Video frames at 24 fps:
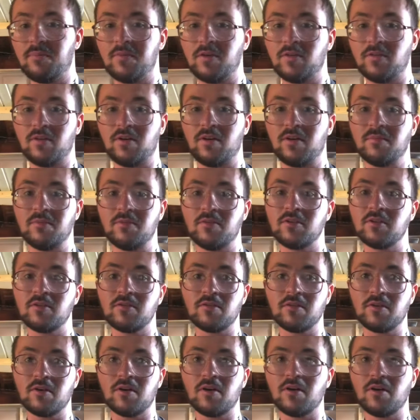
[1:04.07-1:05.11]
much harm to
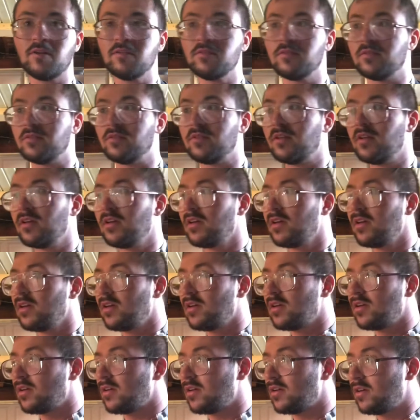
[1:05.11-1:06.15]
you at all.
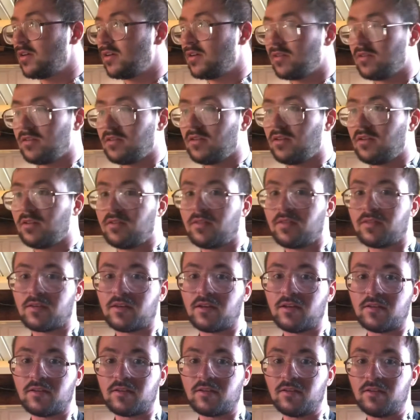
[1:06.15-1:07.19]
And
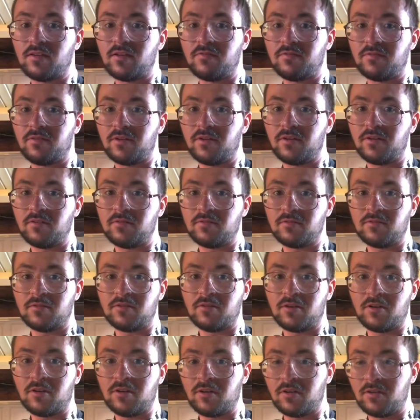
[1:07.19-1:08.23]
skin can live
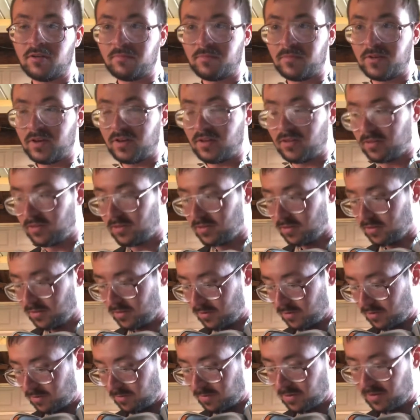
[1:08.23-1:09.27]
beneath
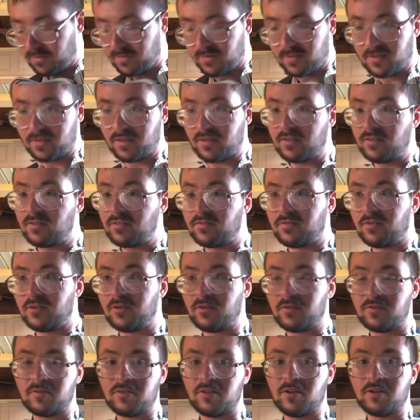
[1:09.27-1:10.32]
PVC
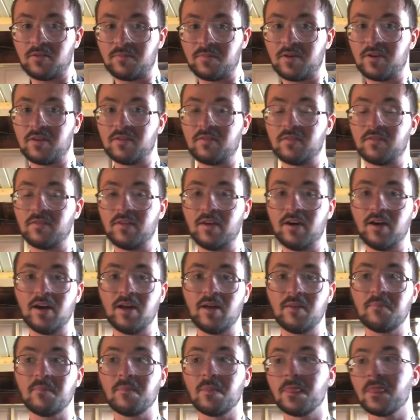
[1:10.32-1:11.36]
for long periods of
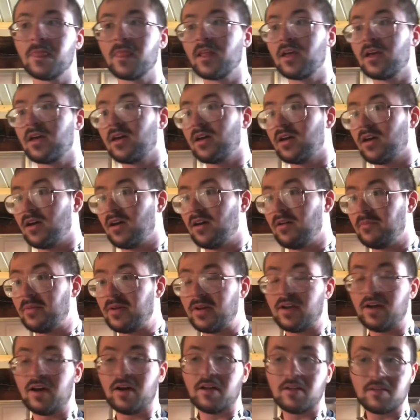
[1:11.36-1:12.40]
time, but
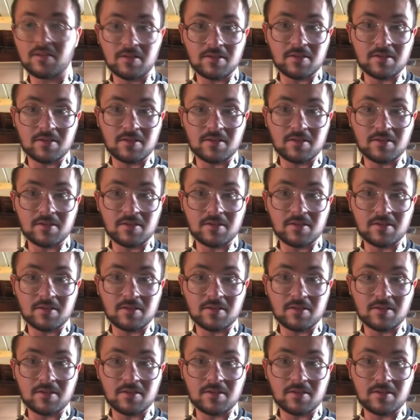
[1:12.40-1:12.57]
not